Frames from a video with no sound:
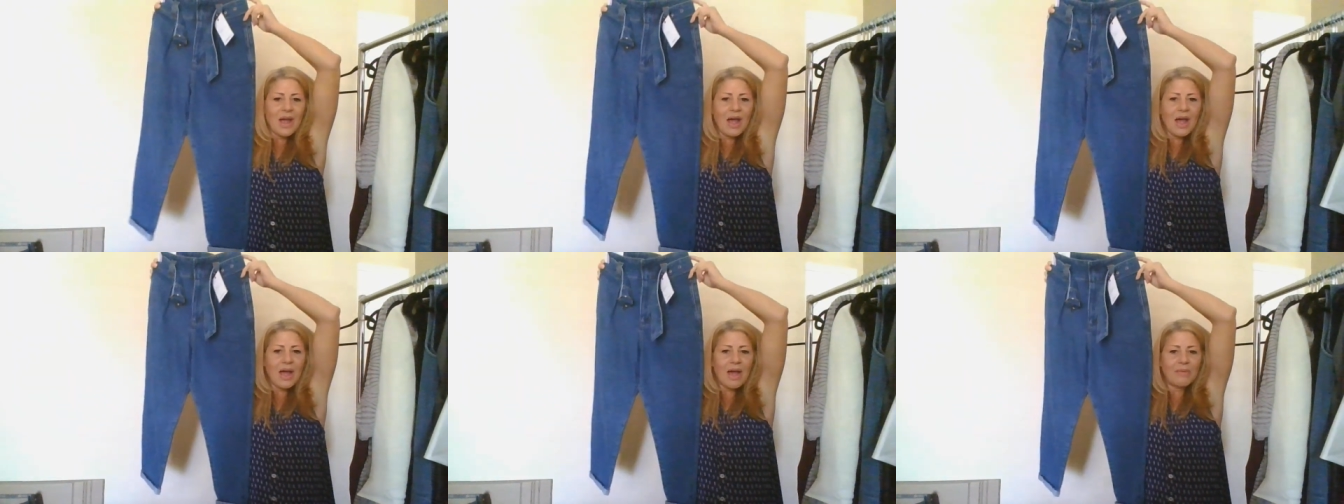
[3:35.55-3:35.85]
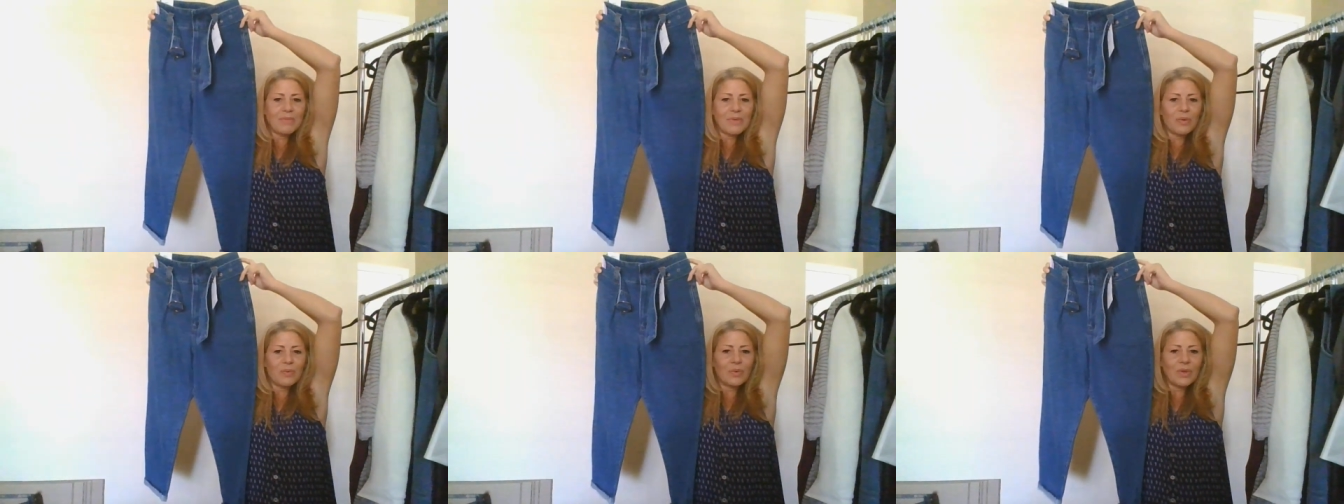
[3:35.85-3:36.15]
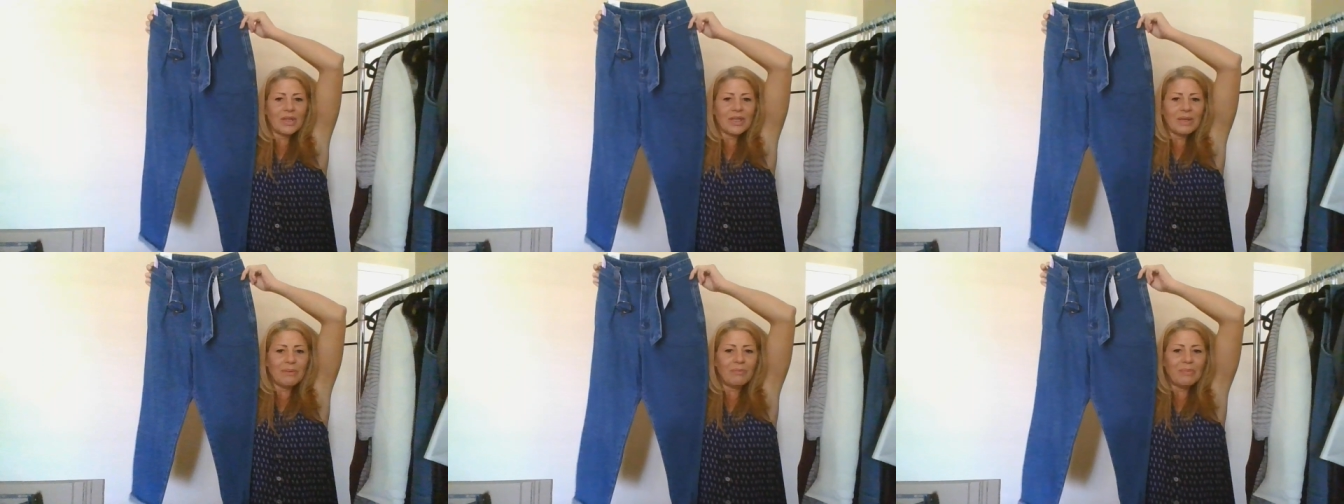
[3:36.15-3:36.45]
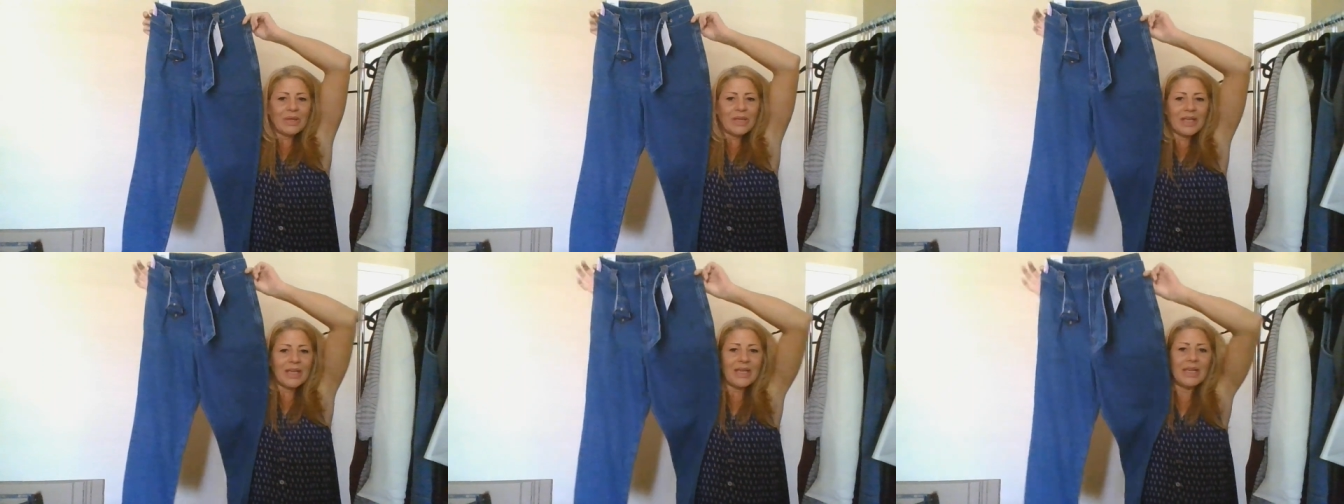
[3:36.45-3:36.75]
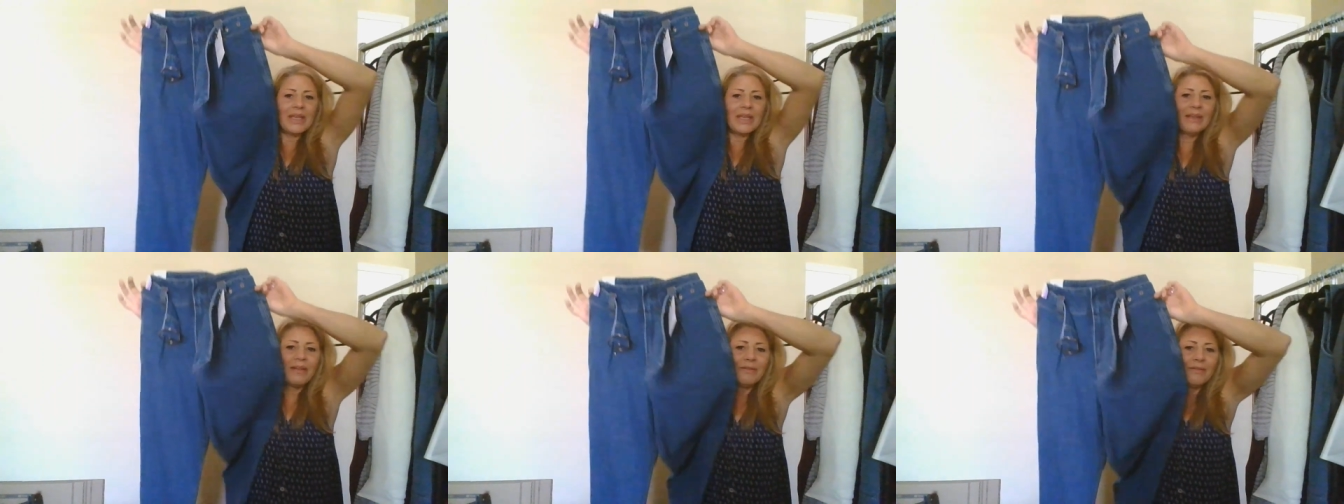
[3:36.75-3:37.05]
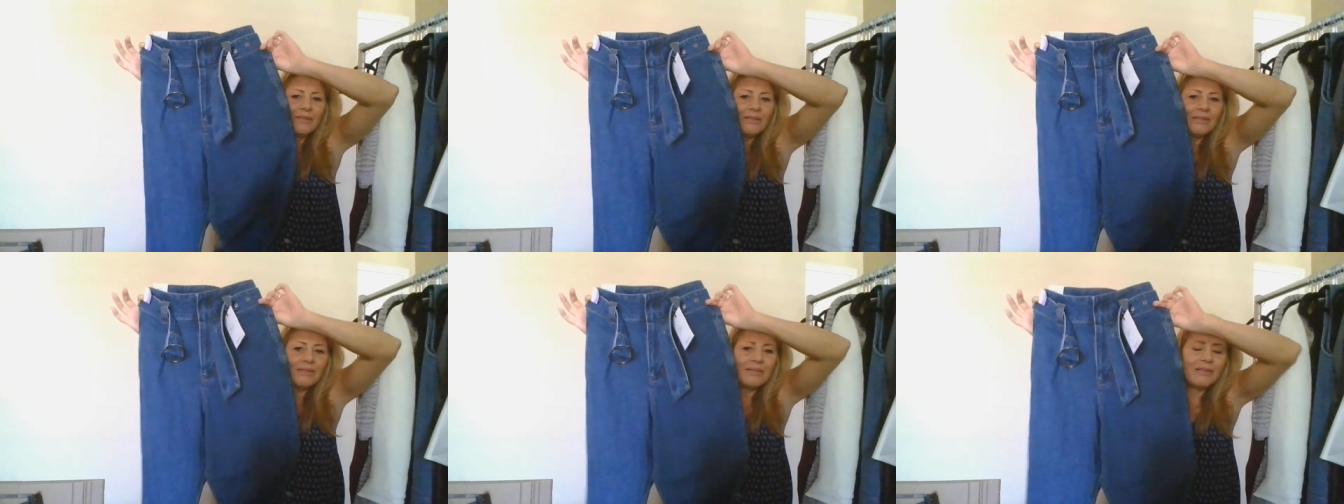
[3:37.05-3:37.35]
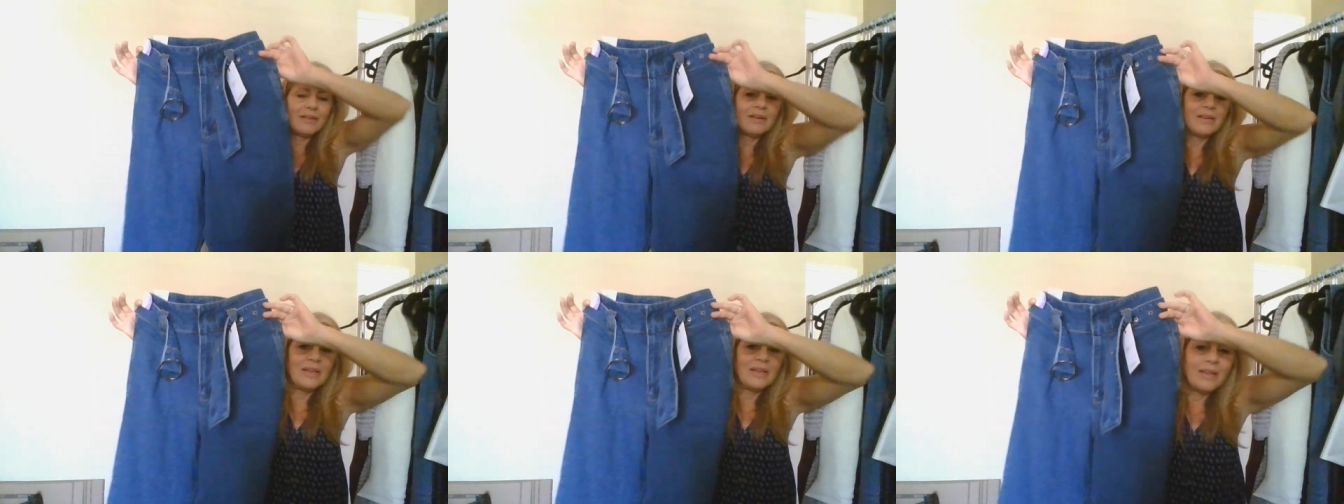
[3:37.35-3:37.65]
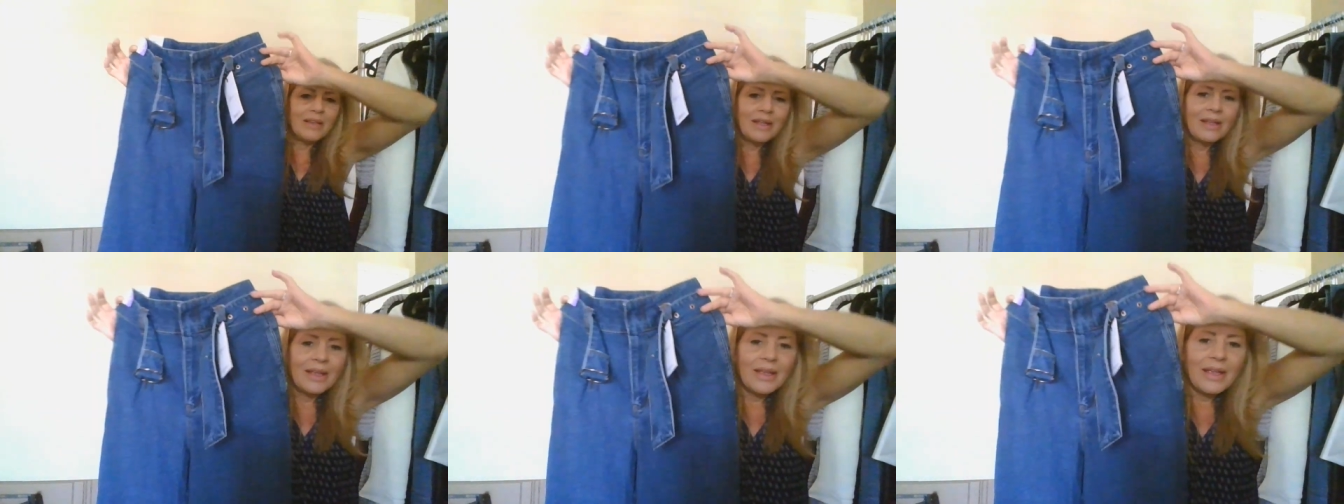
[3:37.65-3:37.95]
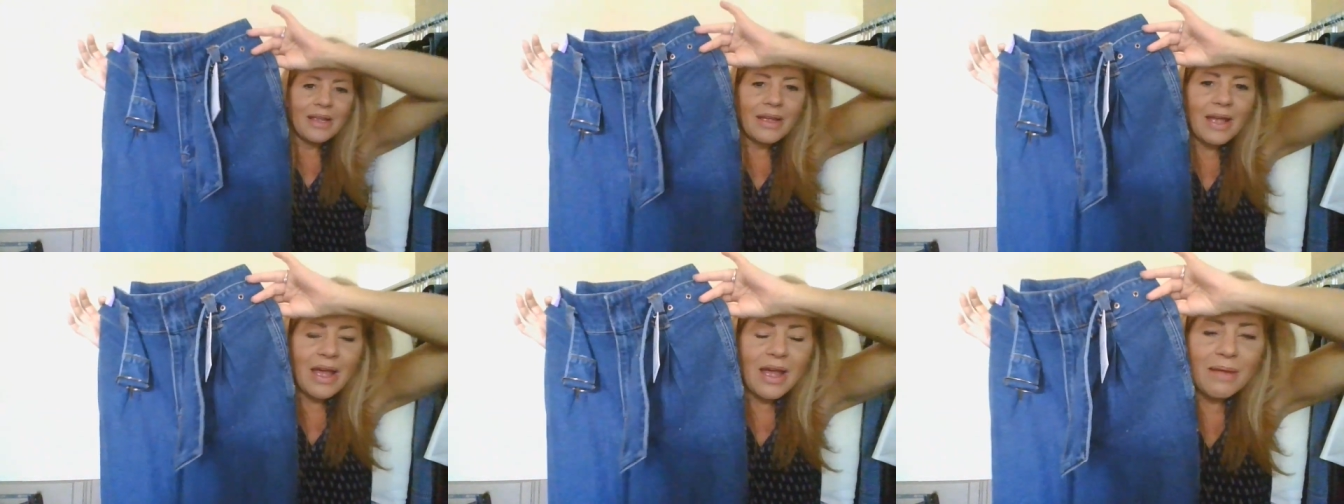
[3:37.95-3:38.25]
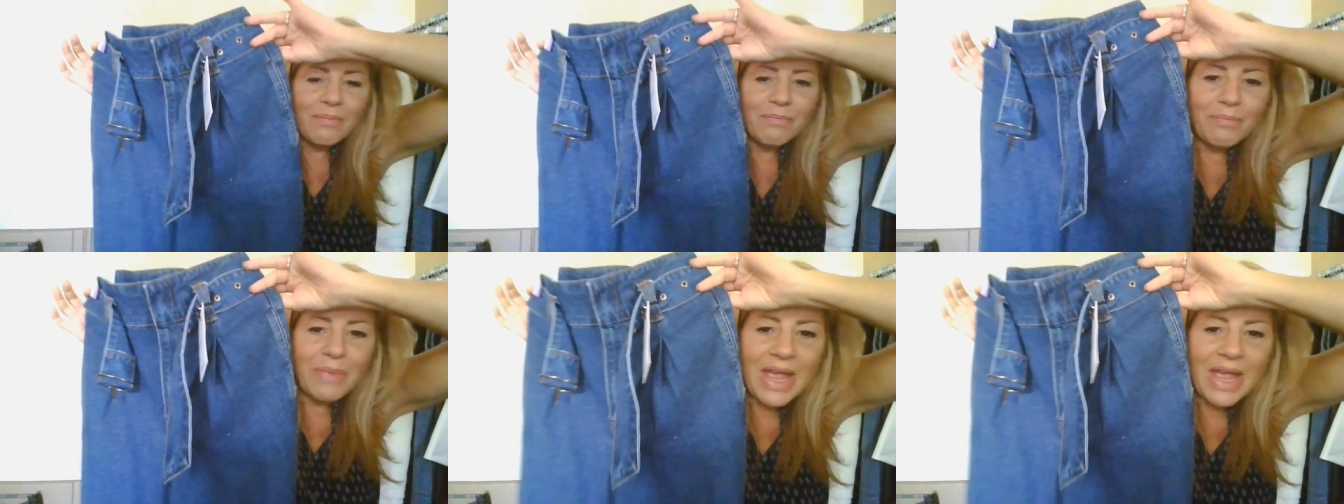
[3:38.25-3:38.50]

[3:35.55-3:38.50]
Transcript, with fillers: um, really big, um,